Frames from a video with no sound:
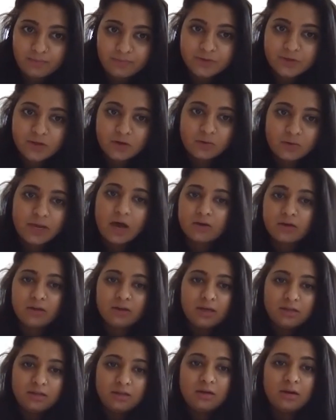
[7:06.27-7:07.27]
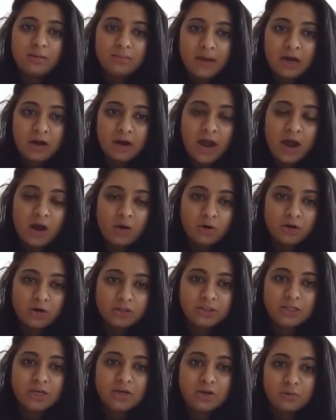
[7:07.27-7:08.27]
So calculate the amount of
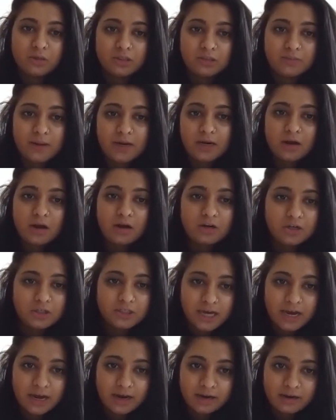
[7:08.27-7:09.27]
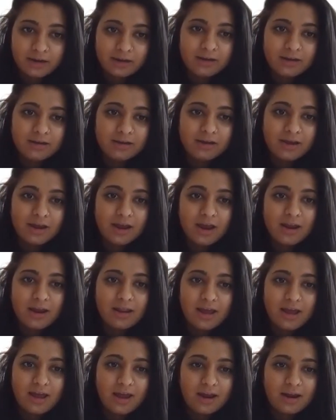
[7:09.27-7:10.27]
hours that you were spending on your deck, and
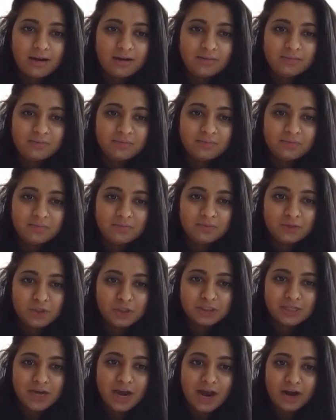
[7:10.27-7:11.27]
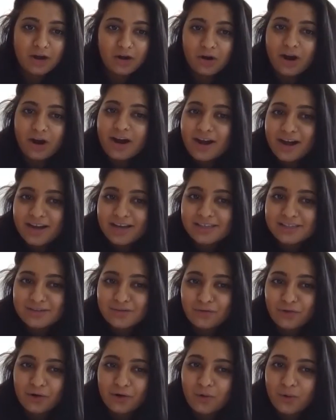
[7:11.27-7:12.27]
then just hire us
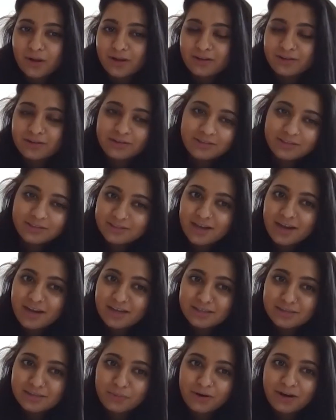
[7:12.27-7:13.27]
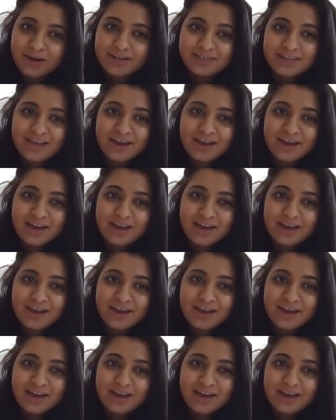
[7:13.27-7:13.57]
for a quick little design sprint.